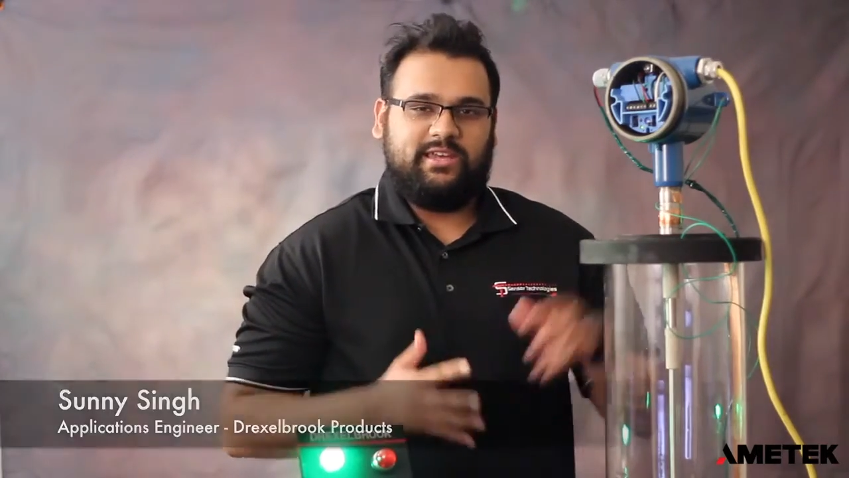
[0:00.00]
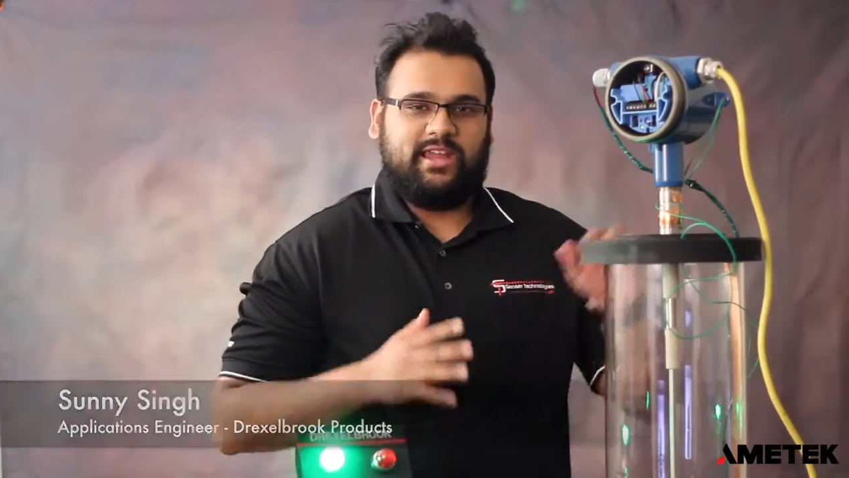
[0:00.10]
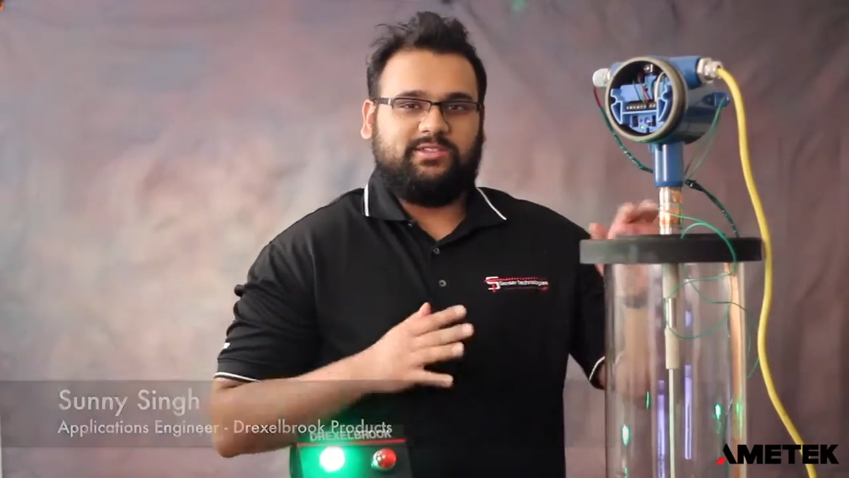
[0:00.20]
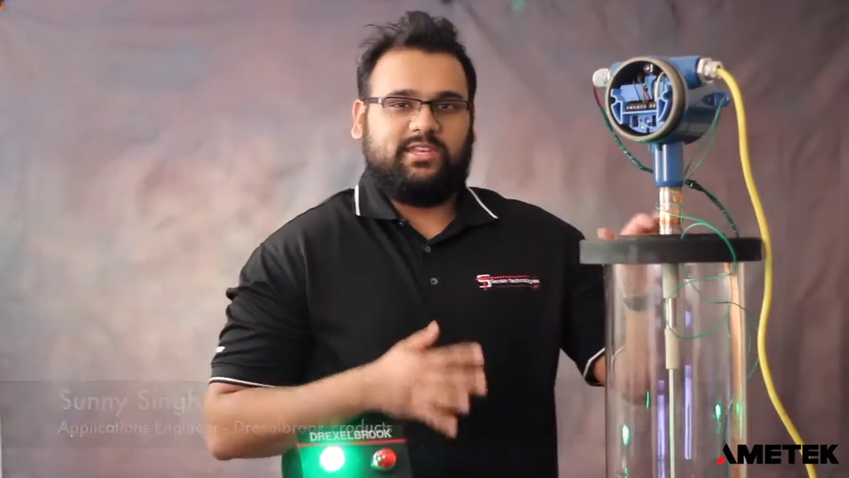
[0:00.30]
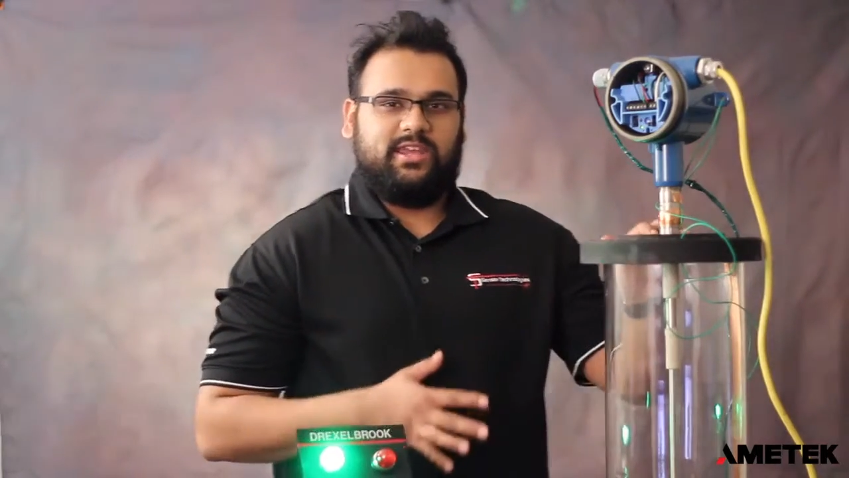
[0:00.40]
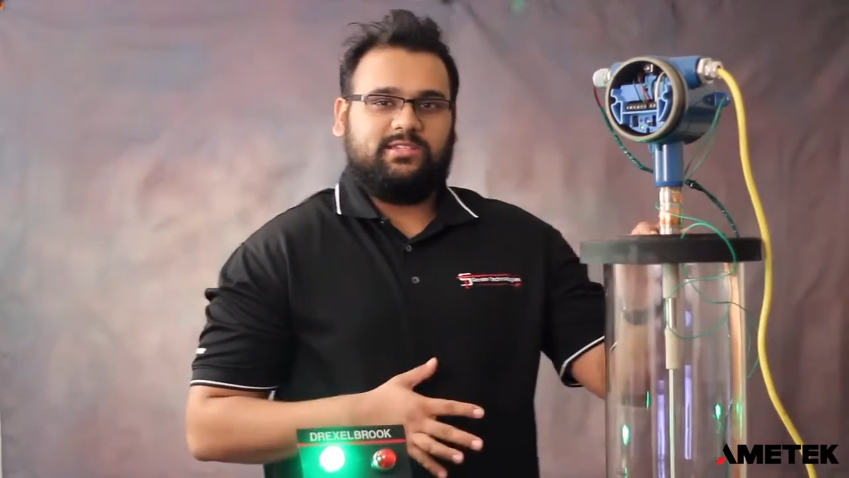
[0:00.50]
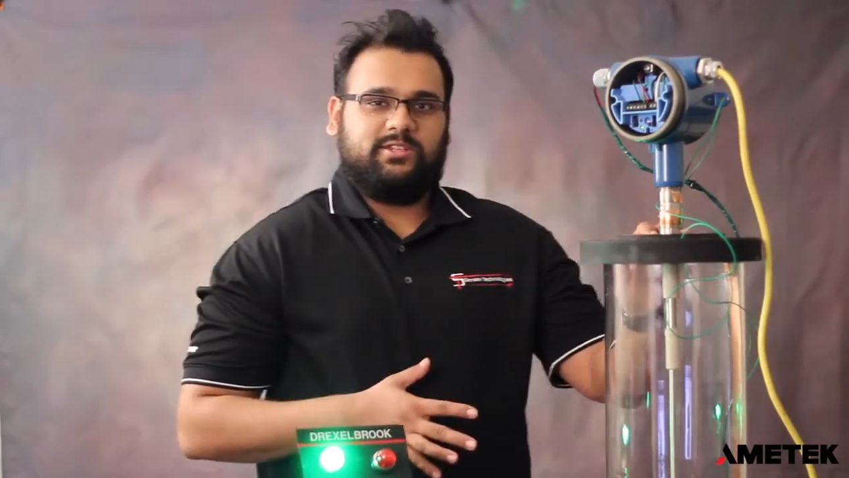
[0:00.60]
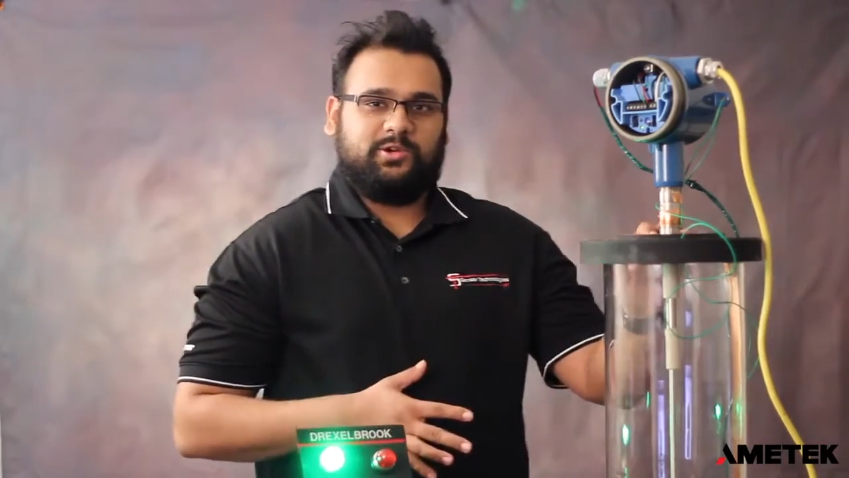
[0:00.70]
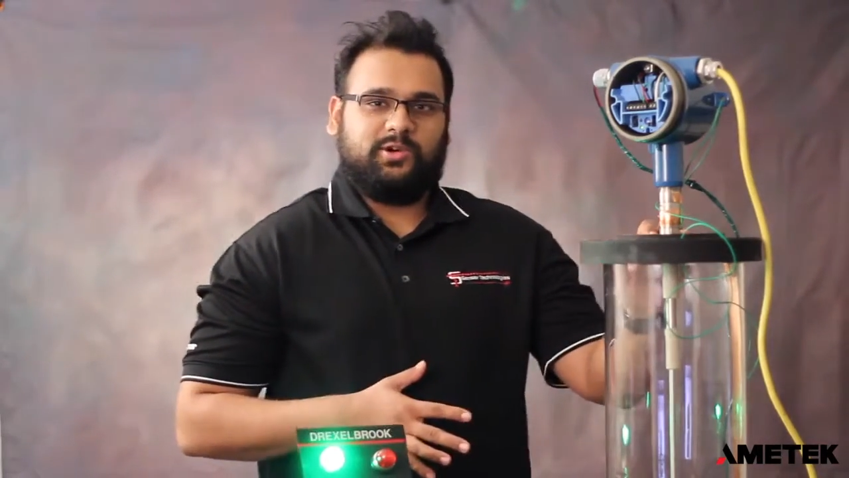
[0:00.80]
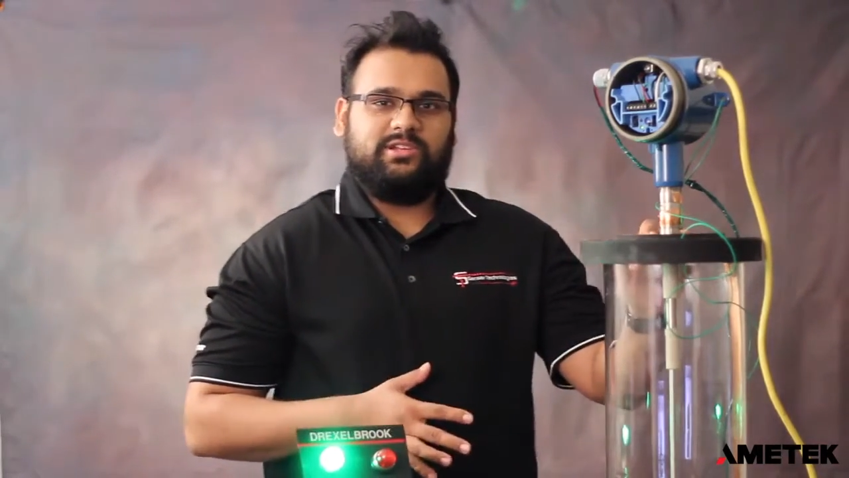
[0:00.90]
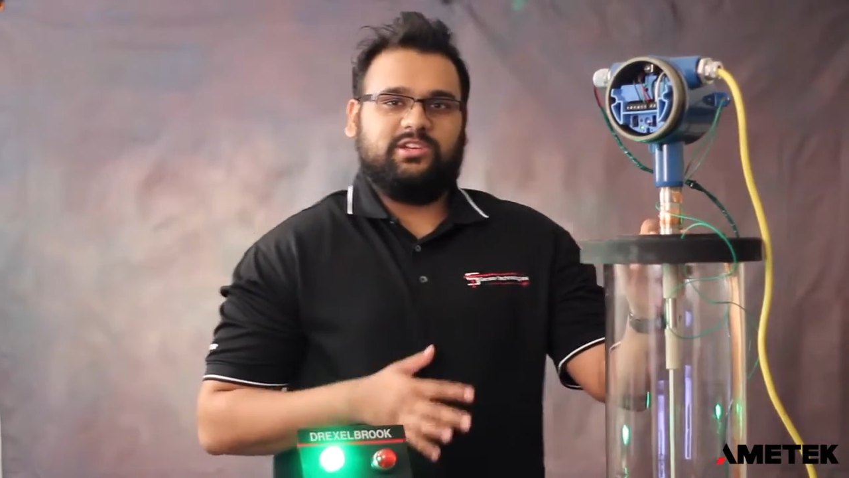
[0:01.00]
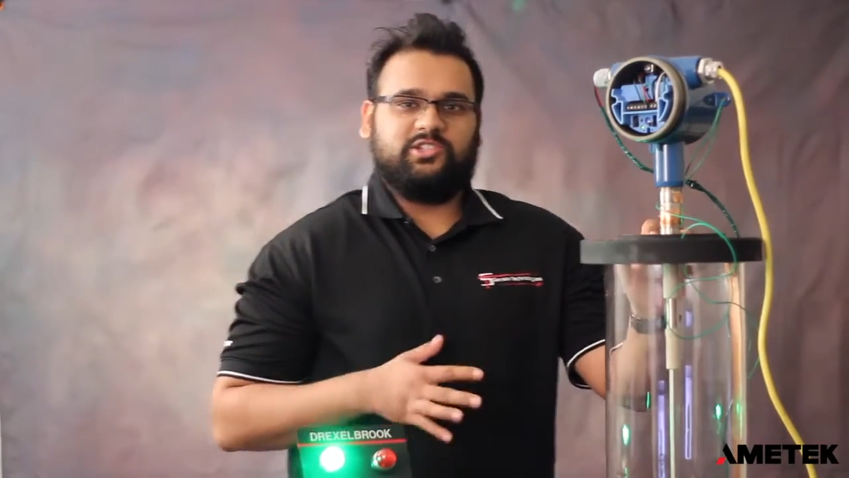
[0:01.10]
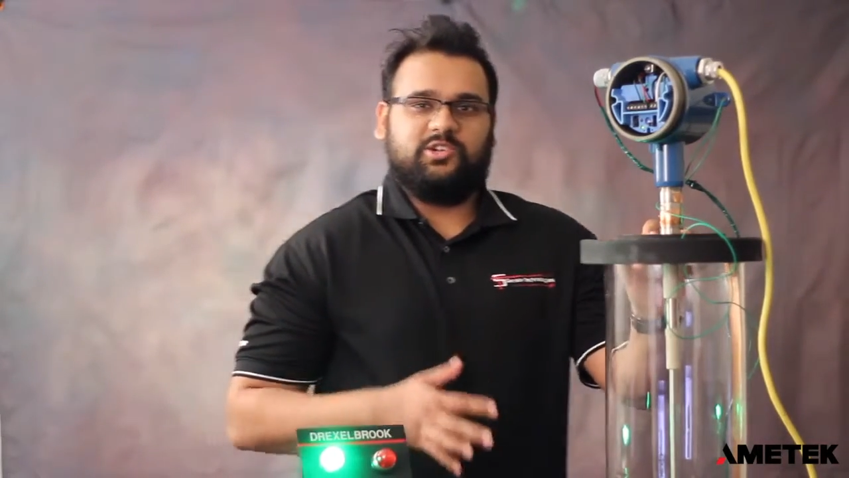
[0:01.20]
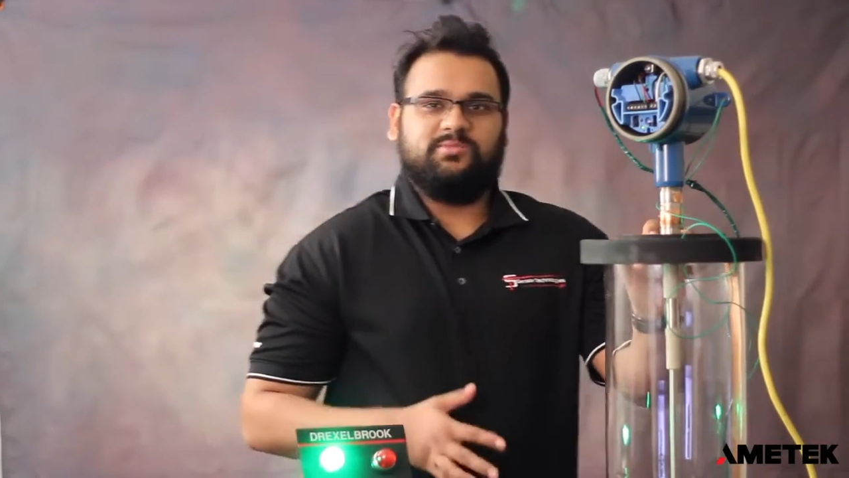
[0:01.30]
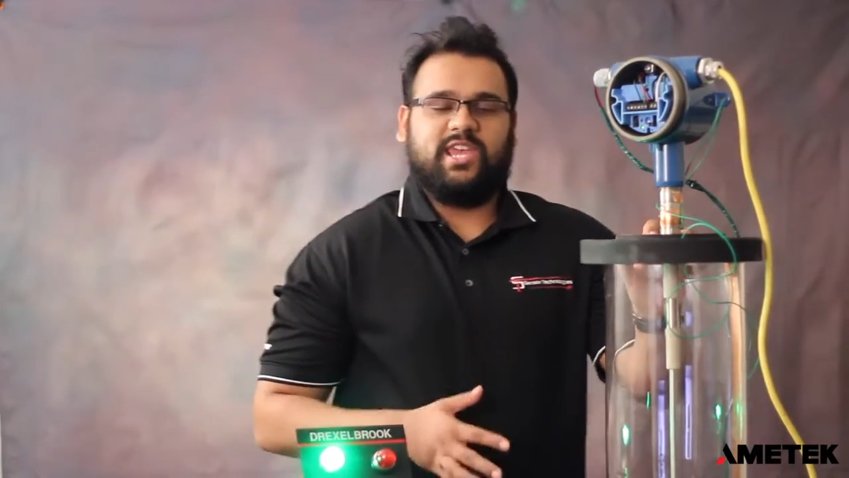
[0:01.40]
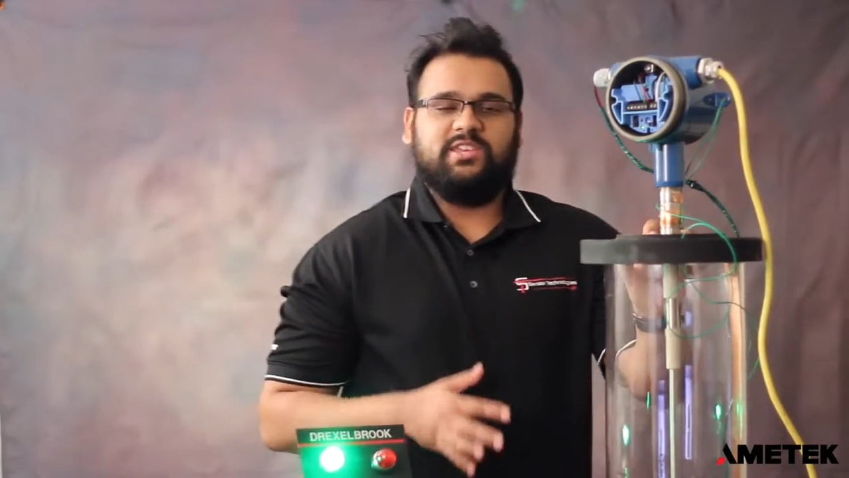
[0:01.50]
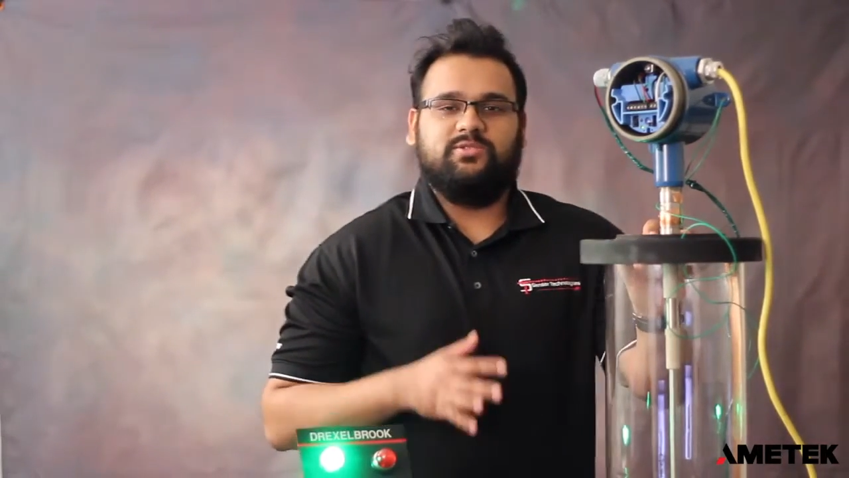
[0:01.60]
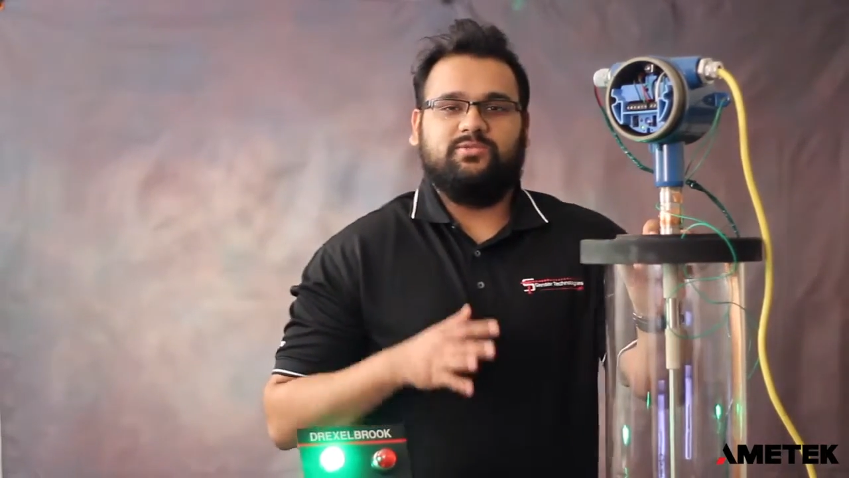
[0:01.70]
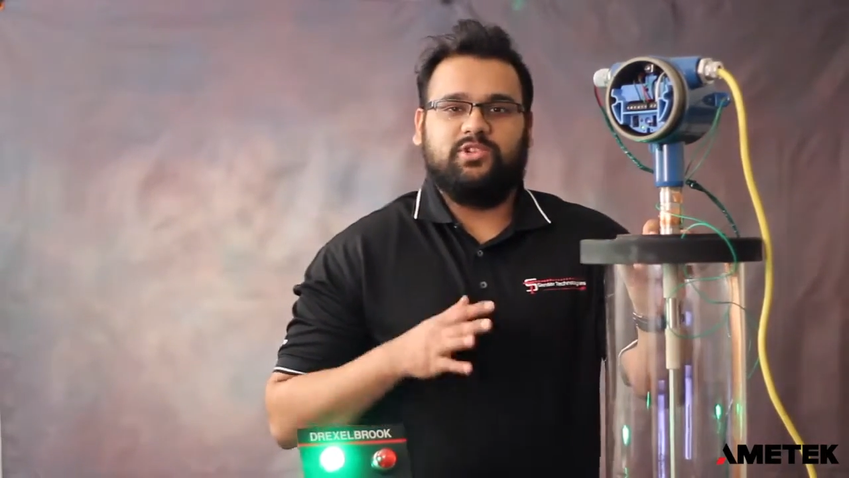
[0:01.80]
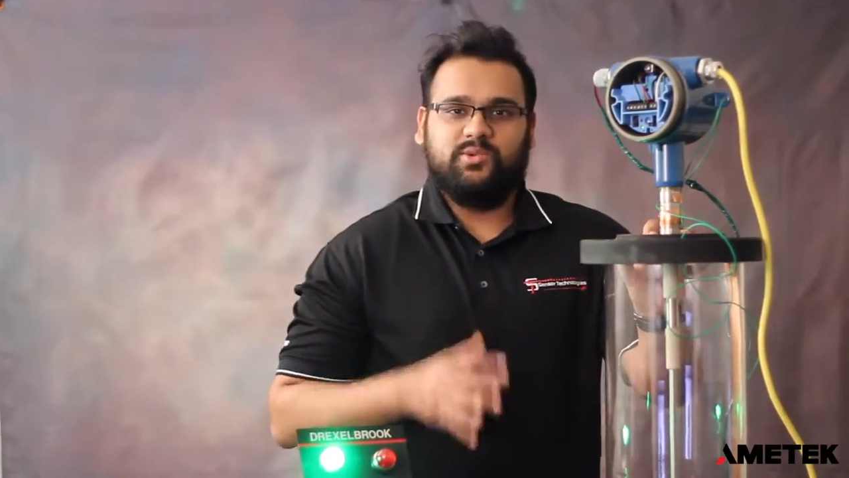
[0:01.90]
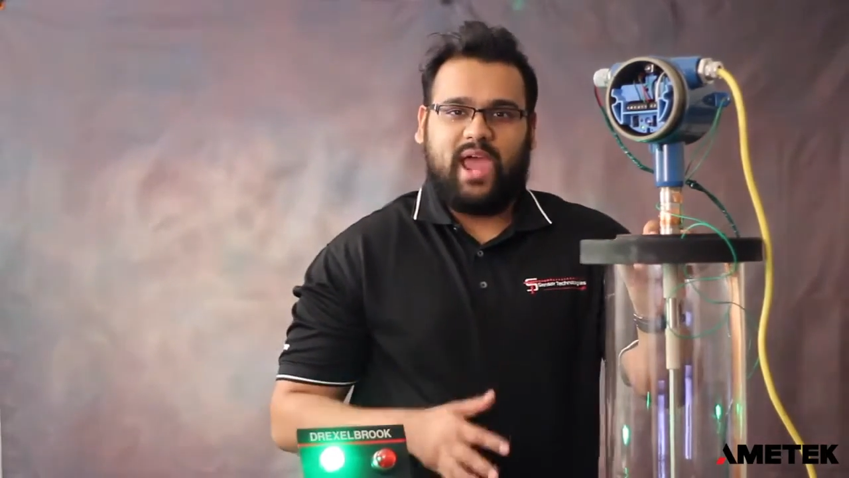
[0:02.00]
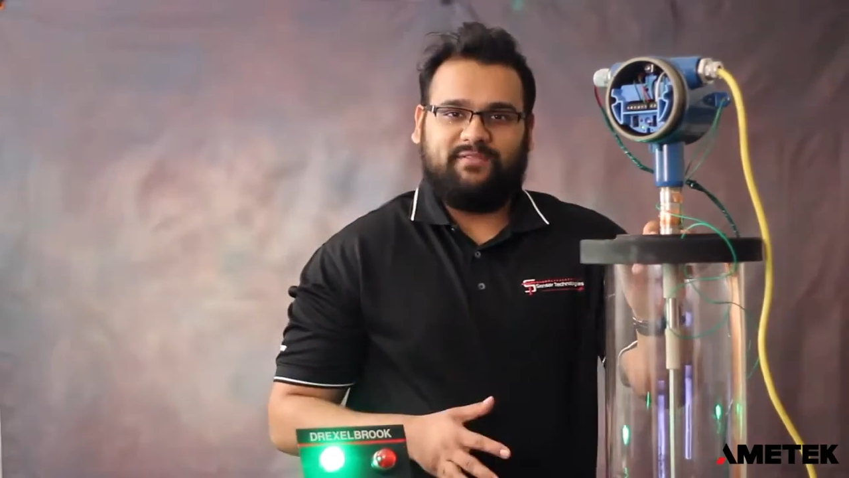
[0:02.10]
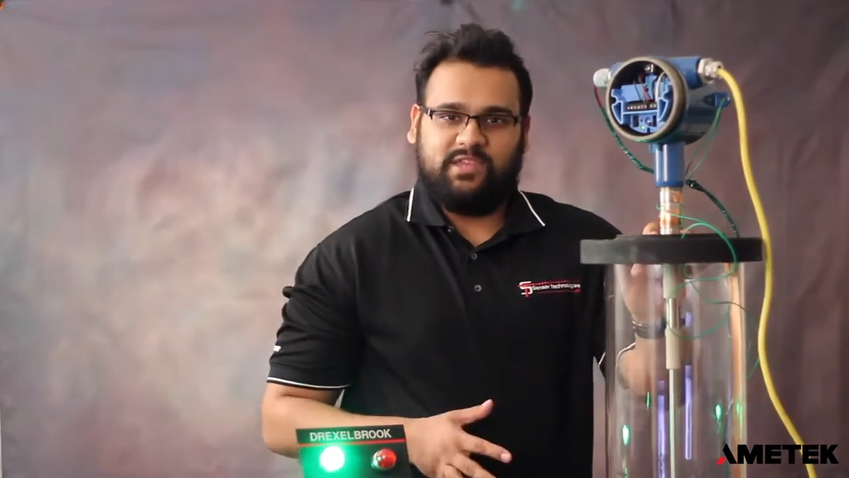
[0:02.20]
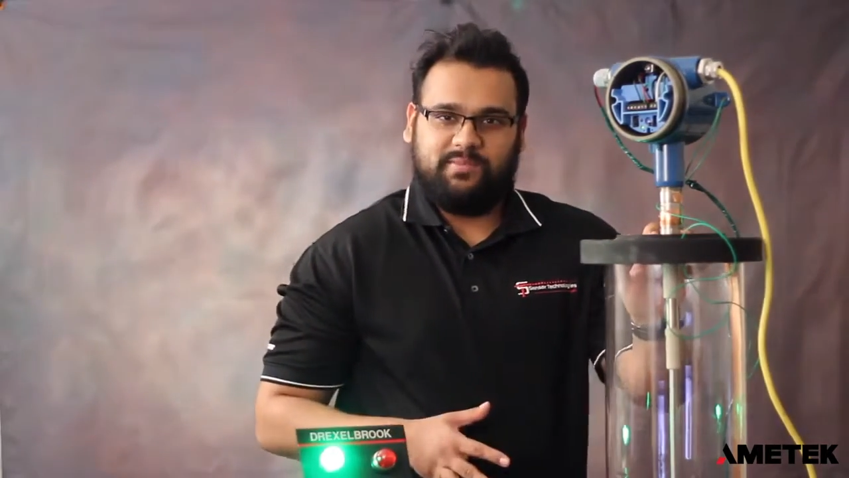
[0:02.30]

Now today's tutorial assumes that you do have